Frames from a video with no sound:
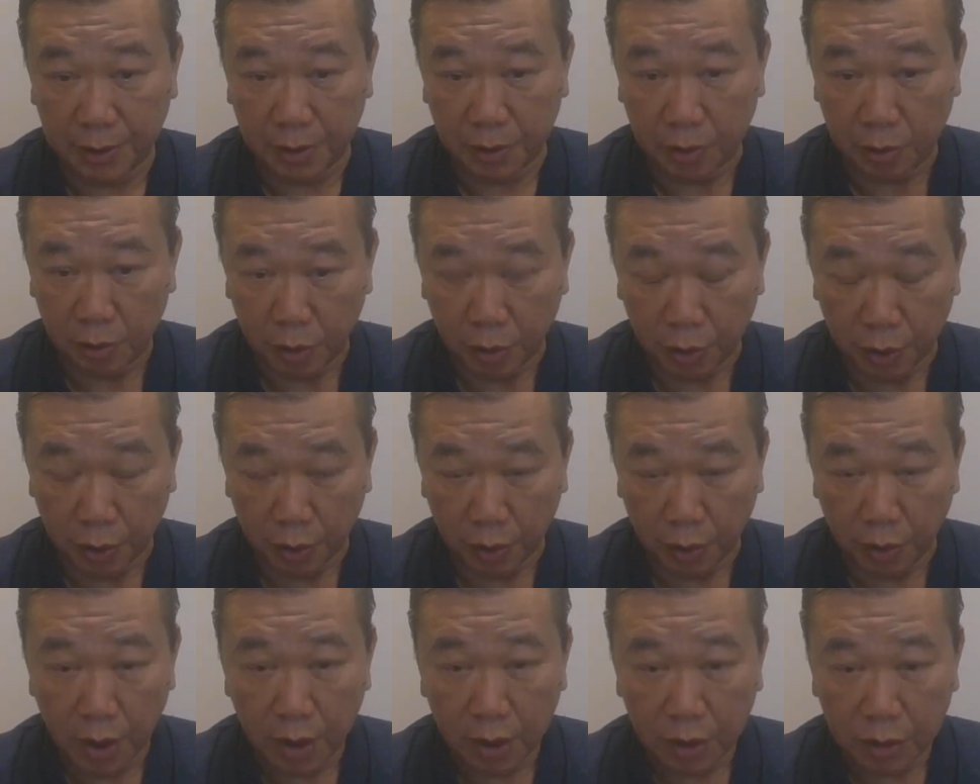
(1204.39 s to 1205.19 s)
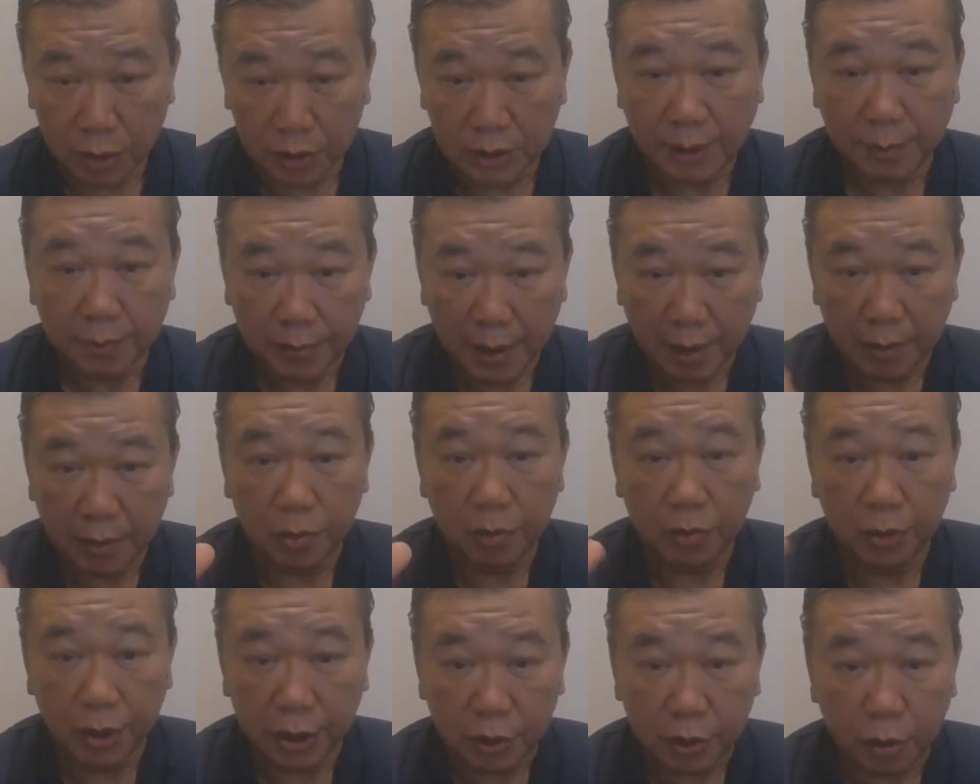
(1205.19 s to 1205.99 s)
no good. No, sometimes
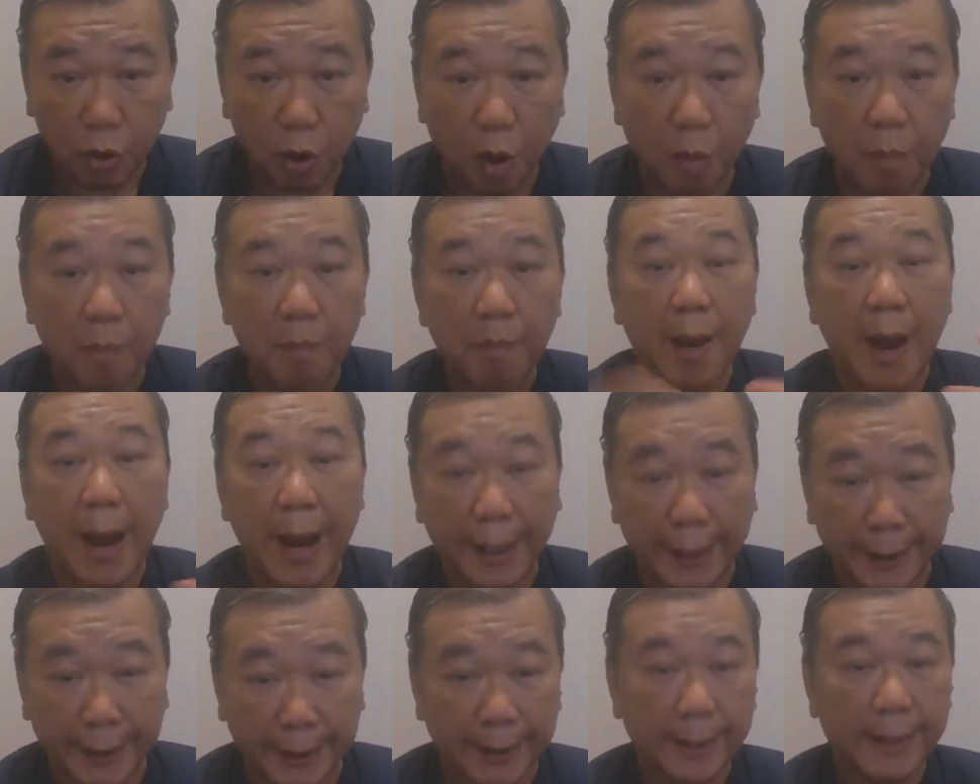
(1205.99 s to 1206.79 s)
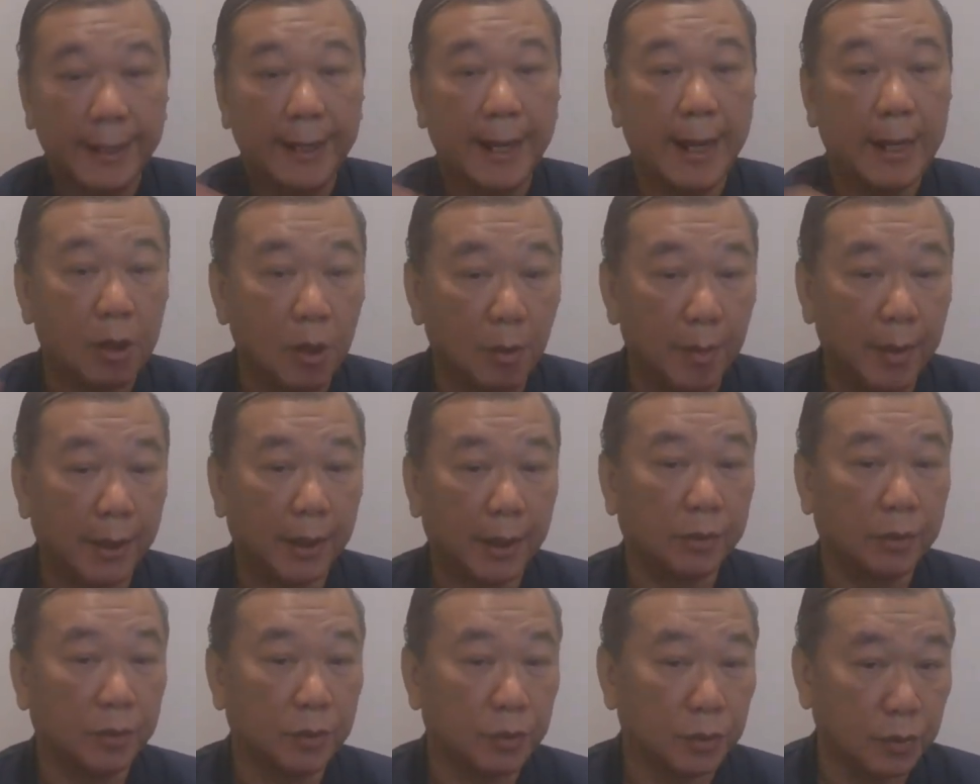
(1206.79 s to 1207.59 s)
you need to combine
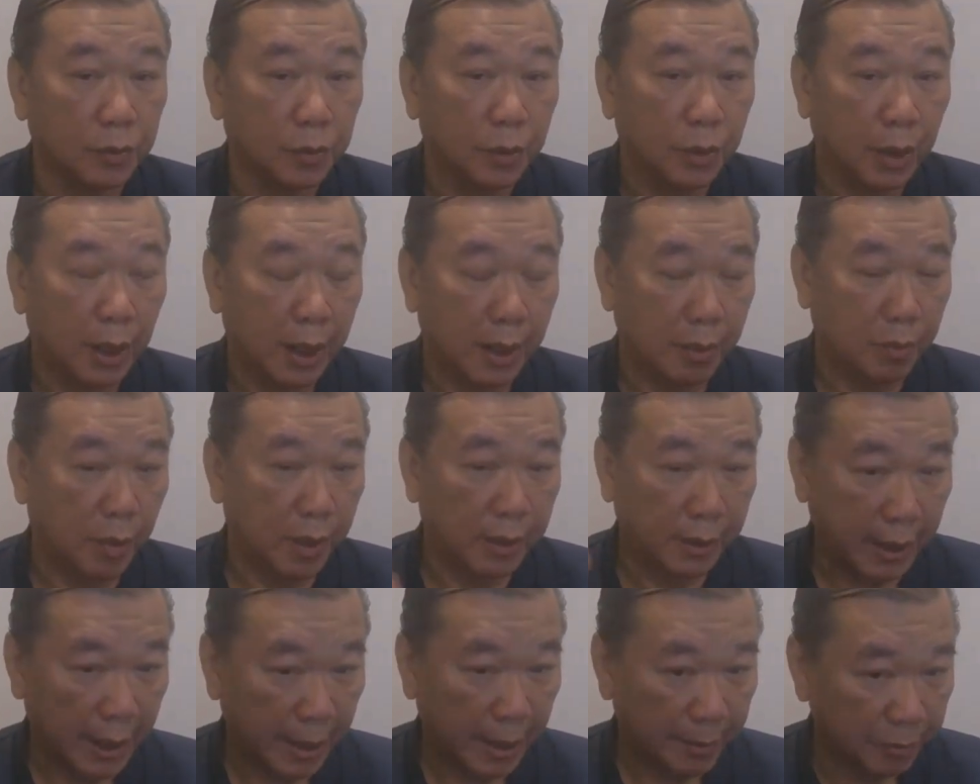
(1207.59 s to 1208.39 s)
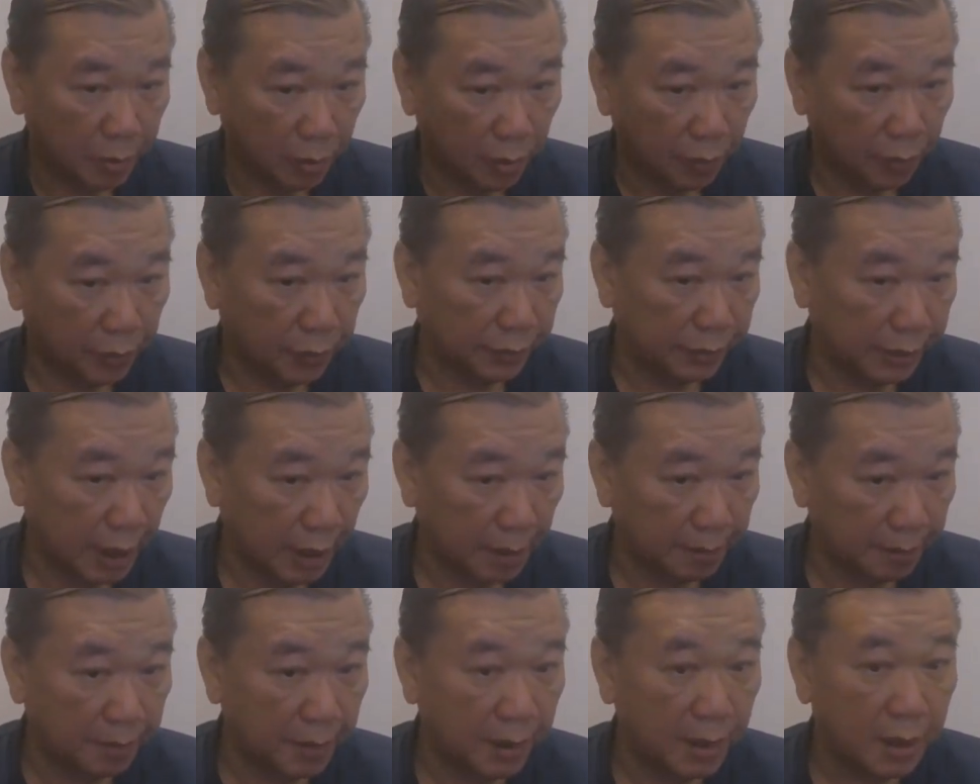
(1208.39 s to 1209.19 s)
the two. At one hand, you go for
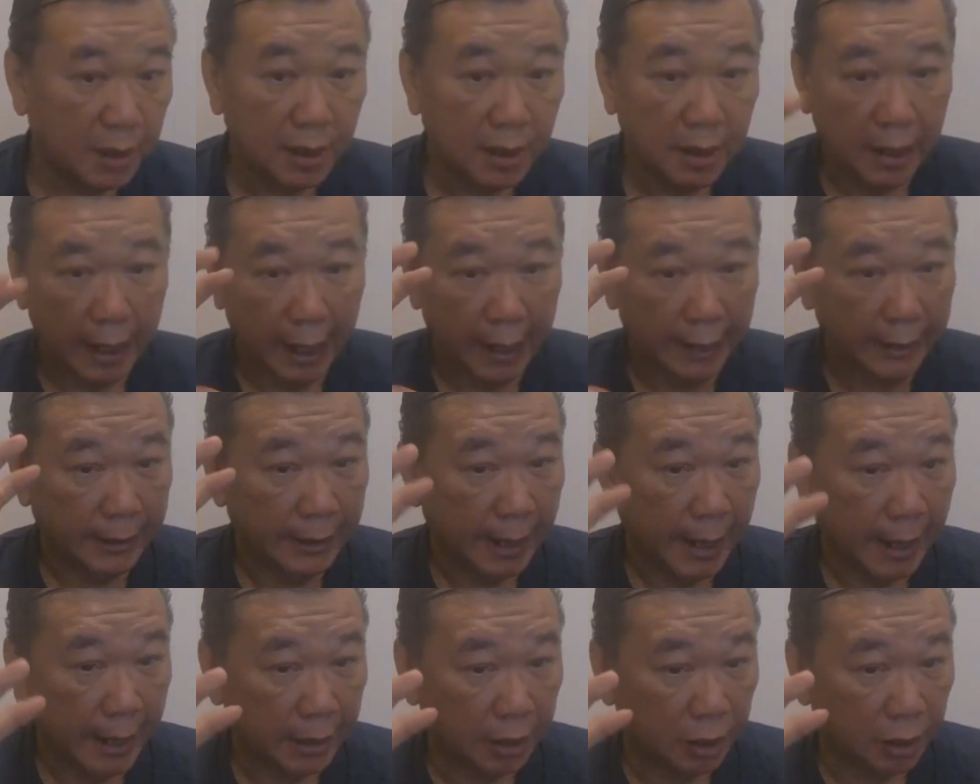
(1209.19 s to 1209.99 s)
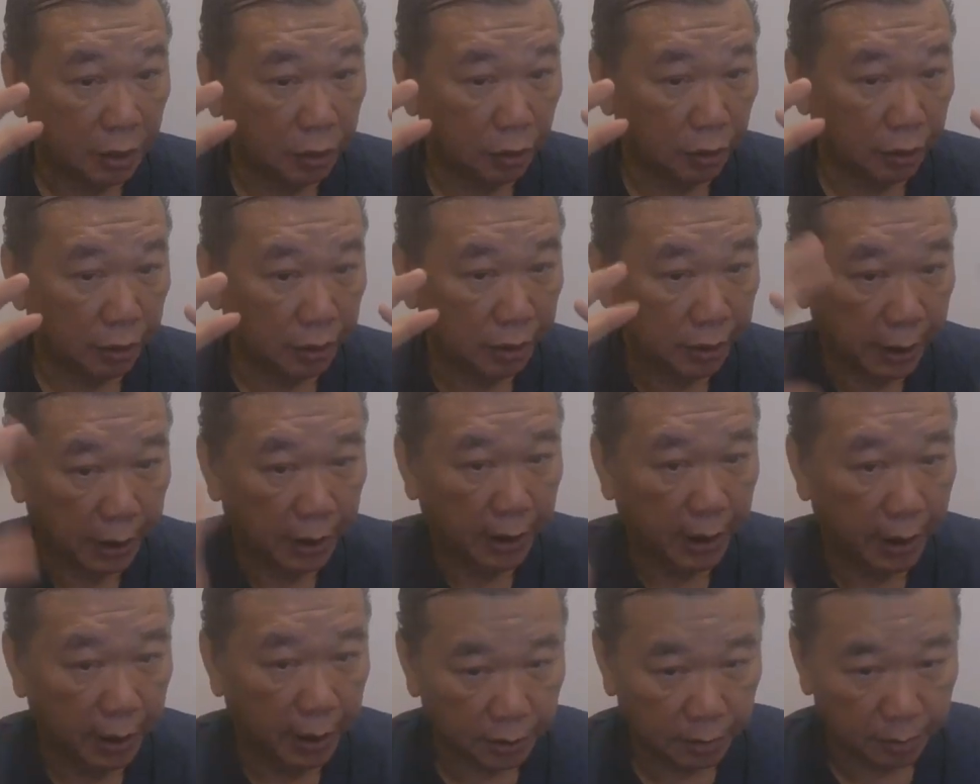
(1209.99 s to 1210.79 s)
therapy. At the other hand, you should take
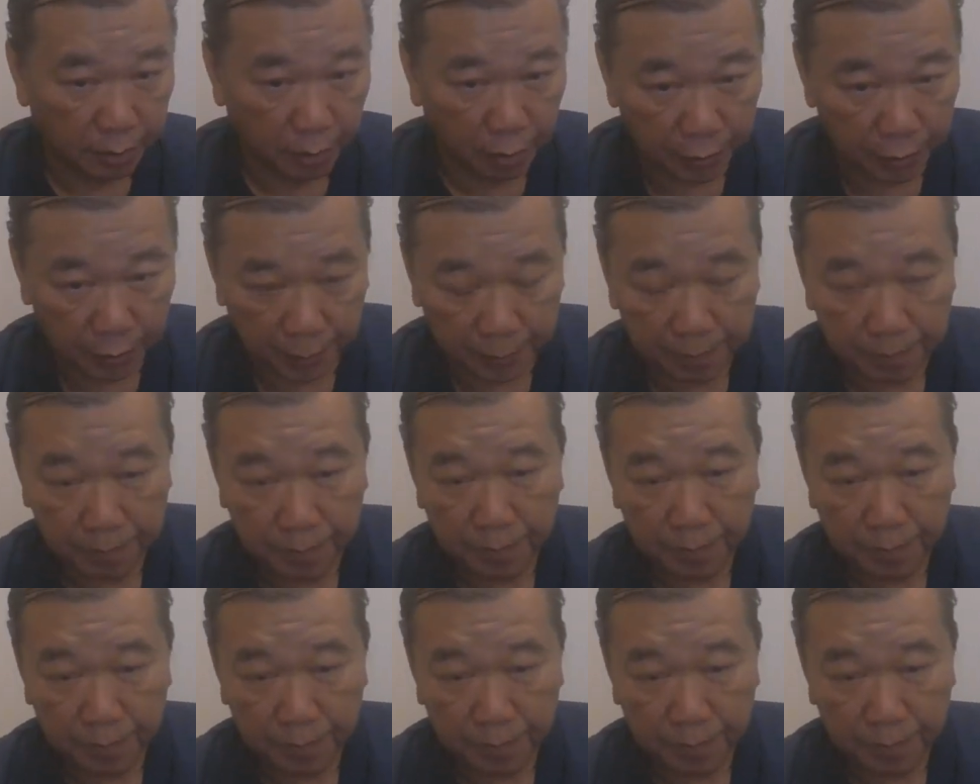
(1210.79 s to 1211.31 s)
care of the body.